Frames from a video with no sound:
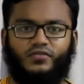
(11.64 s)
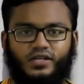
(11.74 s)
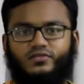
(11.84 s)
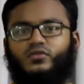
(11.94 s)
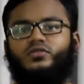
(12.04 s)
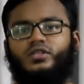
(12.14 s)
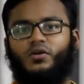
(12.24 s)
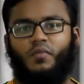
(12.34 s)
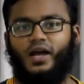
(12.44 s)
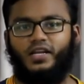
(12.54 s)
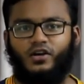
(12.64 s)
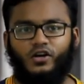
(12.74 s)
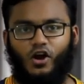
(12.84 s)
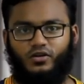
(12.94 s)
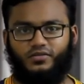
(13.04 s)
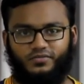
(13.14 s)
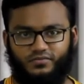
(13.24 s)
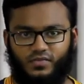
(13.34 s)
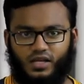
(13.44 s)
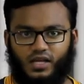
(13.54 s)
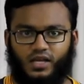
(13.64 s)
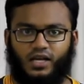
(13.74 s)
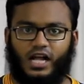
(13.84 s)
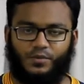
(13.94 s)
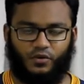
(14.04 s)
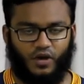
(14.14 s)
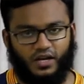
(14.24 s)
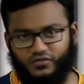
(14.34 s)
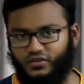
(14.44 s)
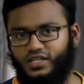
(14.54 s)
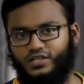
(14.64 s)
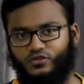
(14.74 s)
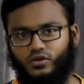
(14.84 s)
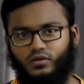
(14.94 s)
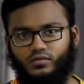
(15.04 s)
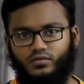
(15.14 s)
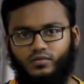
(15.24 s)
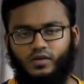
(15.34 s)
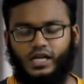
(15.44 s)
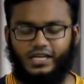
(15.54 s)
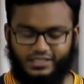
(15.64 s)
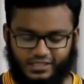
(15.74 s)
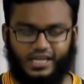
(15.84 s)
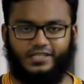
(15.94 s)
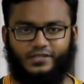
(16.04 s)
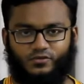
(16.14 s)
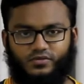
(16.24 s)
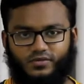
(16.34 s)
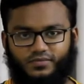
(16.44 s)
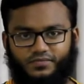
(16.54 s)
if it's worth your money or not. Coming right after the intro, stay tuned.